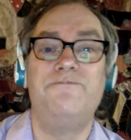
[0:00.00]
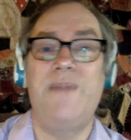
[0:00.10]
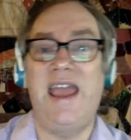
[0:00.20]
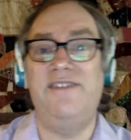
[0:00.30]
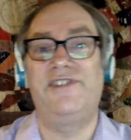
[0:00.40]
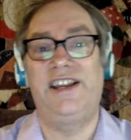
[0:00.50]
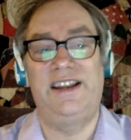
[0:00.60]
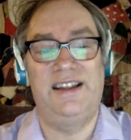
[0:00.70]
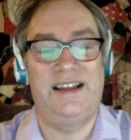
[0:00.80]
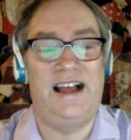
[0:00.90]

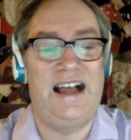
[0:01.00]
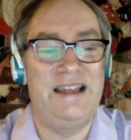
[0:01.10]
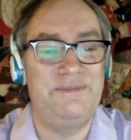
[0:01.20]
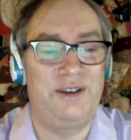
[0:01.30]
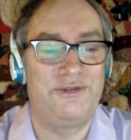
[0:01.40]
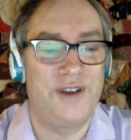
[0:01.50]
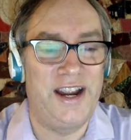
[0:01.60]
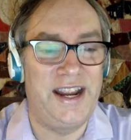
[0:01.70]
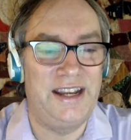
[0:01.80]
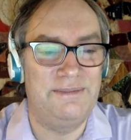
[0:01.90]
Maven, I'm
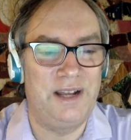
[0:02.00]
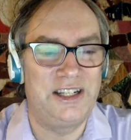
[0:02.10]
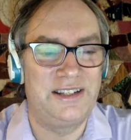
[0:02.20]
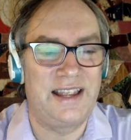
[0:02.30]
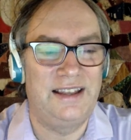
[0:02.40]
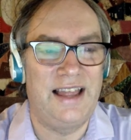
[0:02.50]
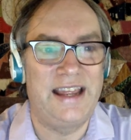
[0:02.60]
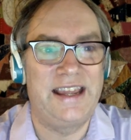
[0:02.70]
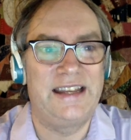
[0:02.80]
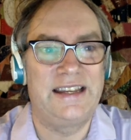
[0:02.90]
afraid, much as I like